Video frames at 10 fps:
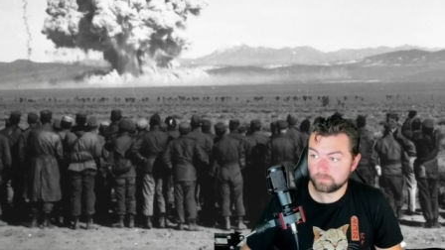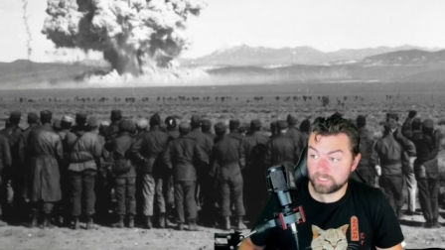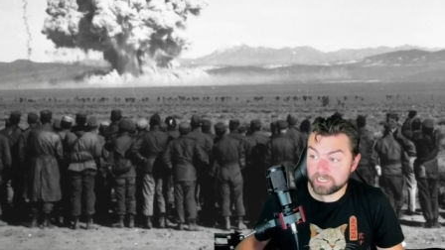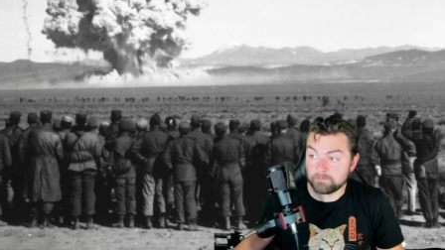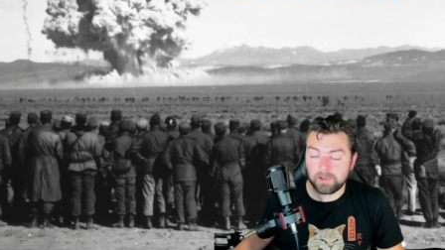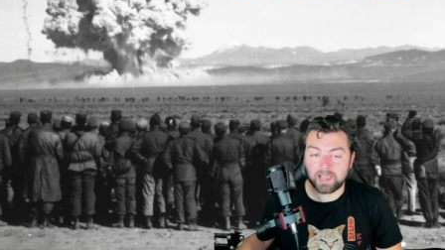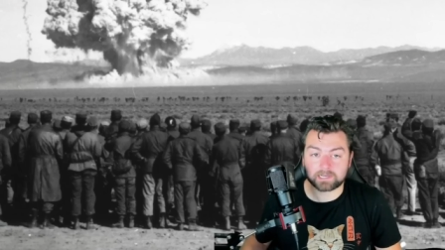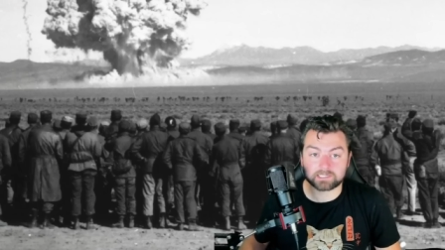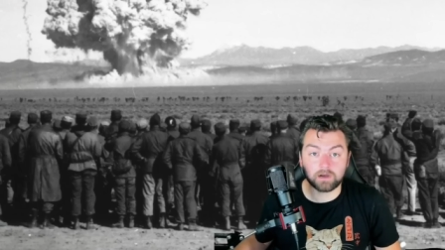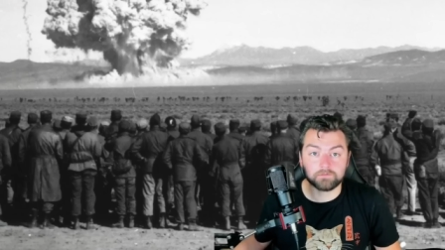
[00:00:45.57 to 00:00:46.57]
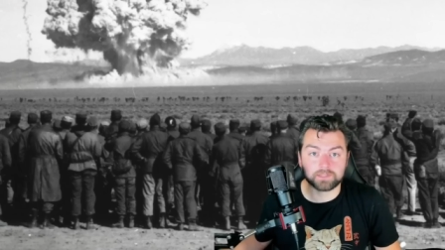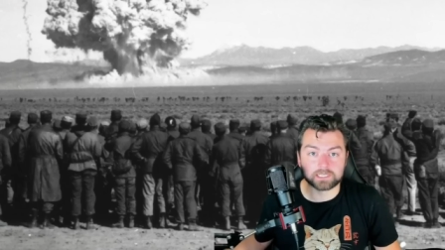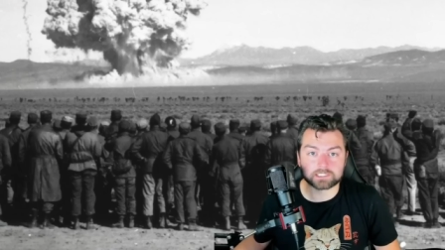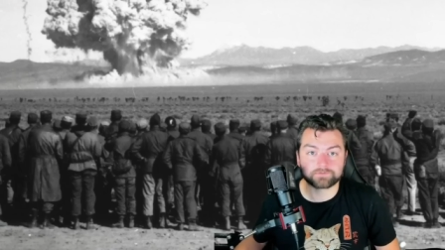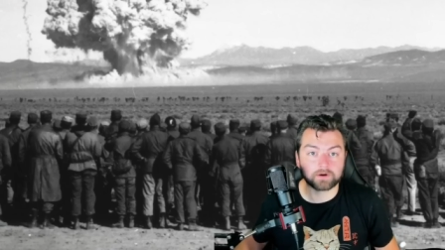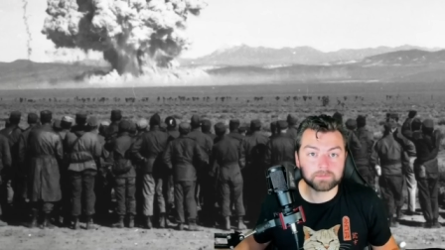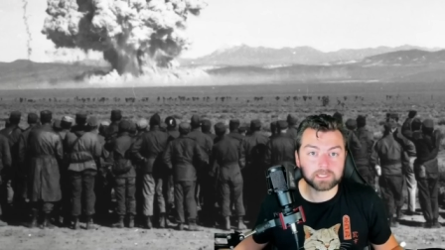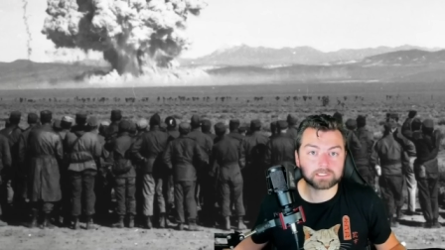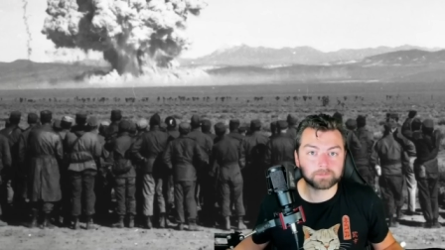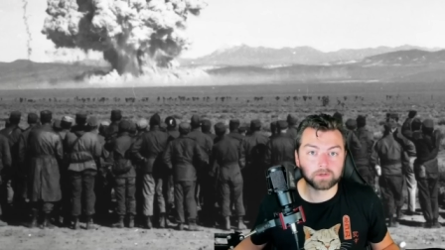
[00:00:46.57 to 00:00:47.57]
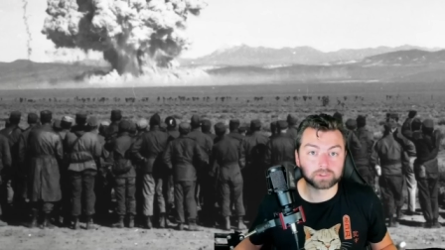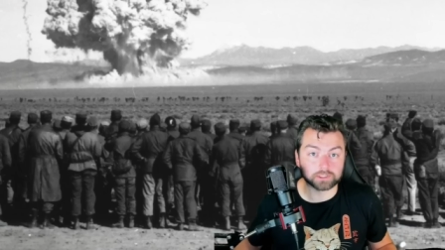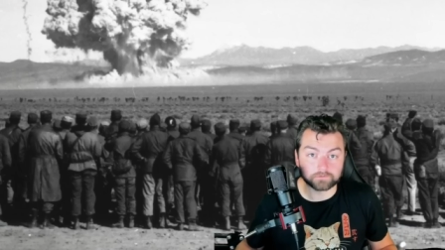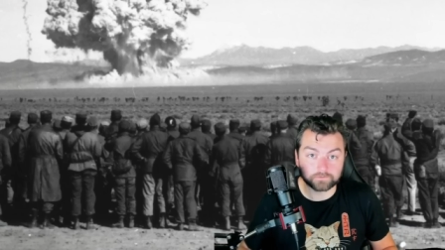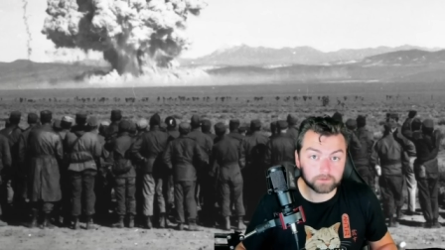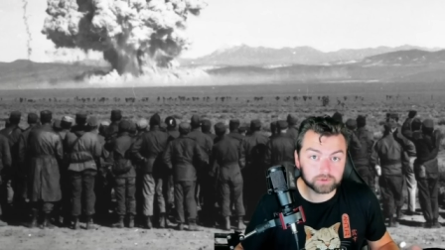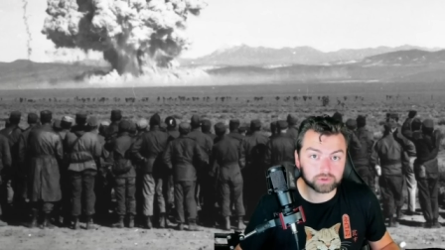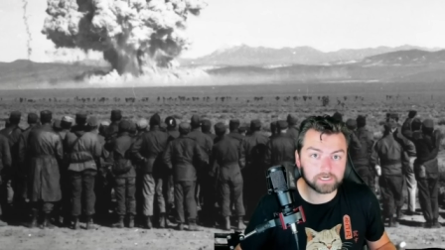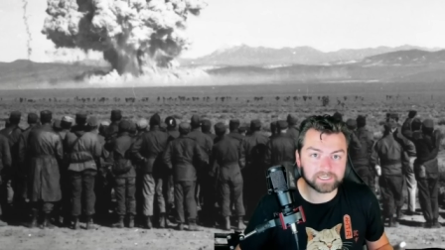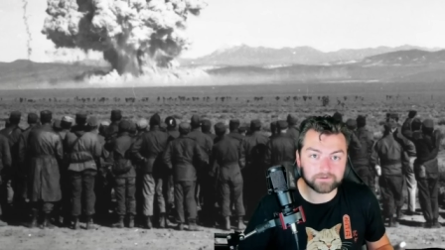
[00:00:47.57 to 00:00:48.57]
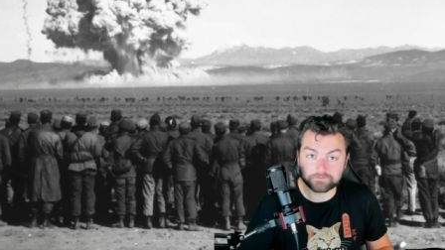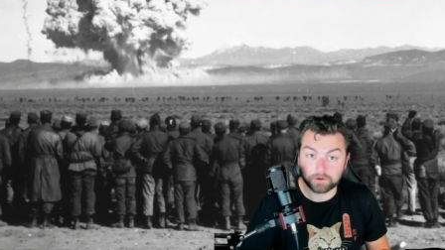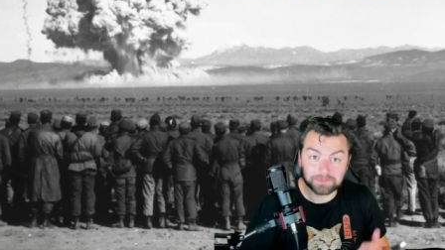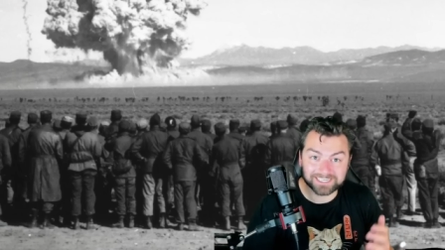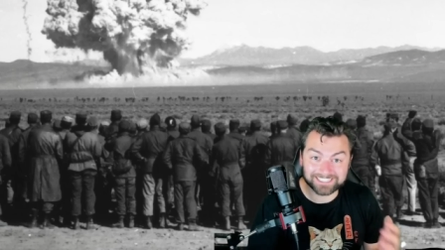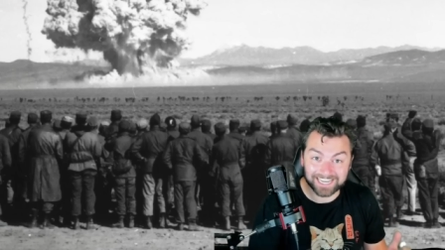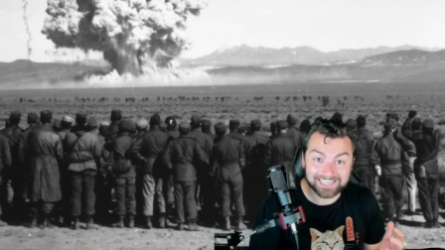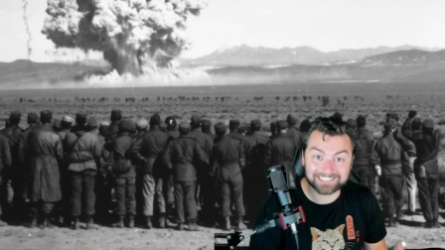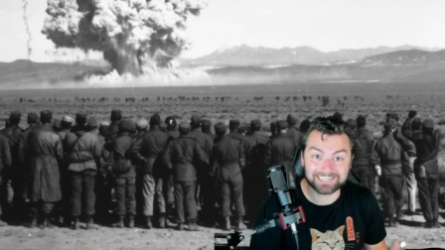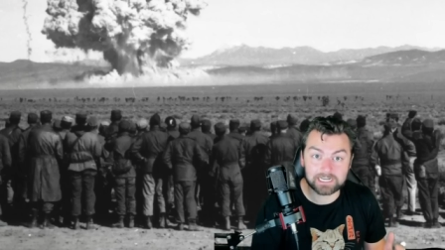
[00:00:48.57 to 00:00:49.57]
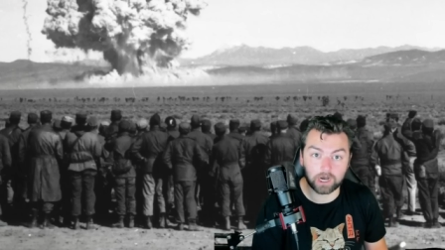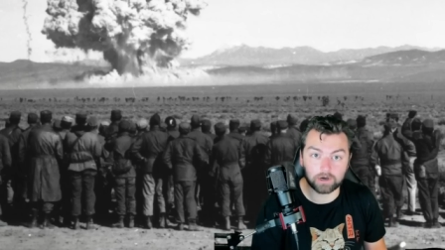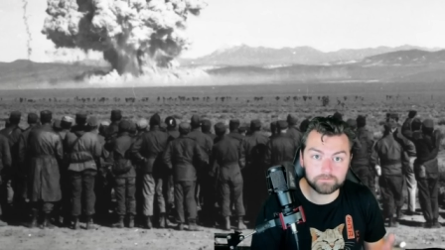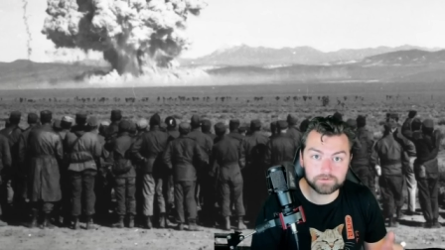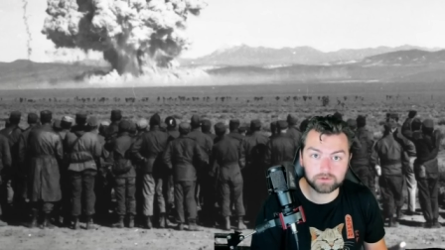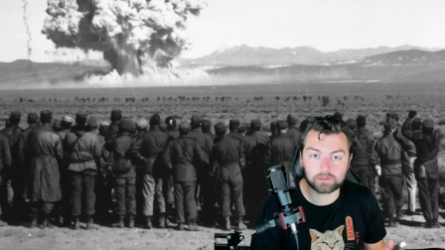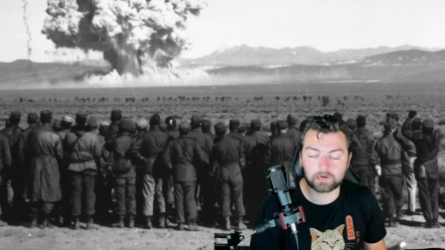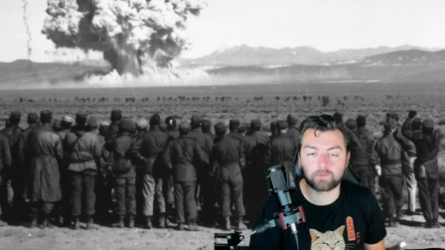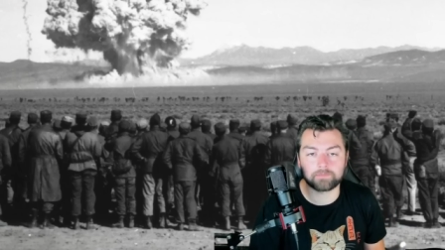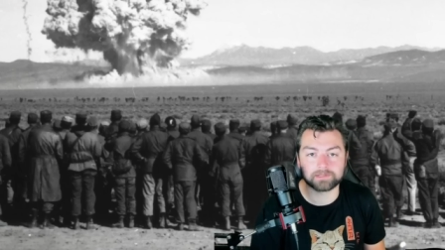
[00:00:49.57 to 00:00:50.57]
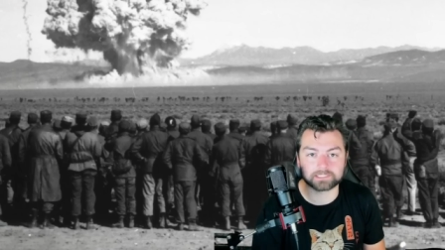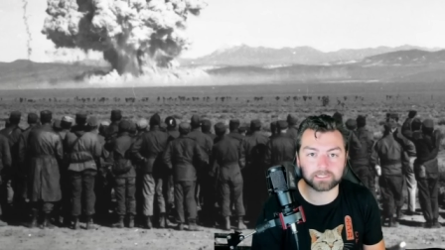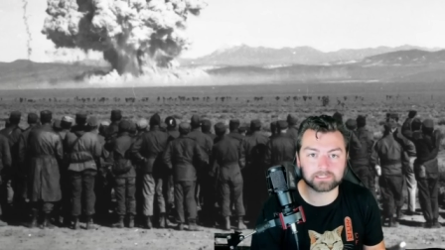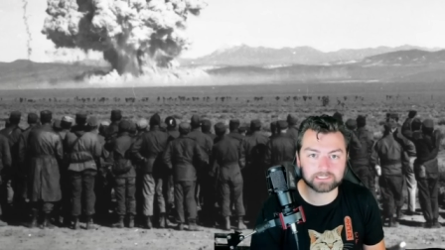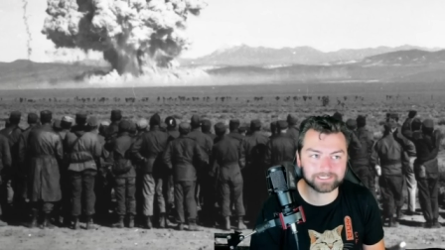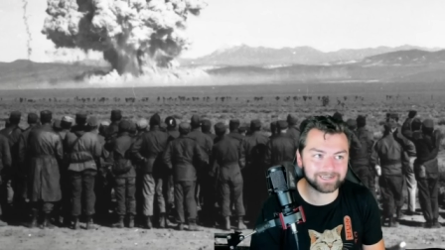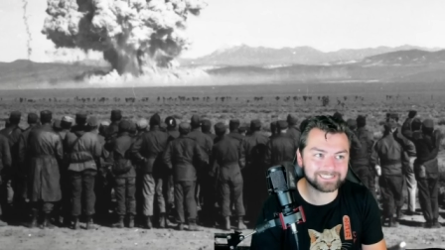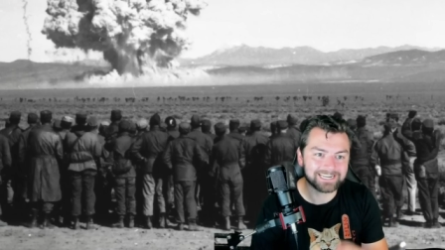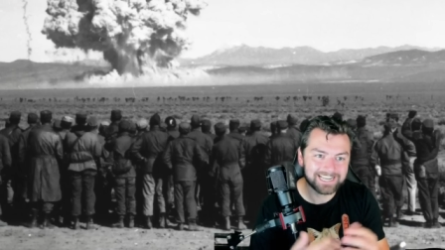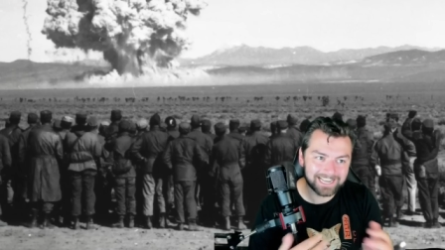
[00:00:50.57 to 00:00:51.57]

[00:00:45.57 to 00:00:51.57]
The impacts of this, from the explosion, from Trinity, from the testing of nuclear weapons at this site,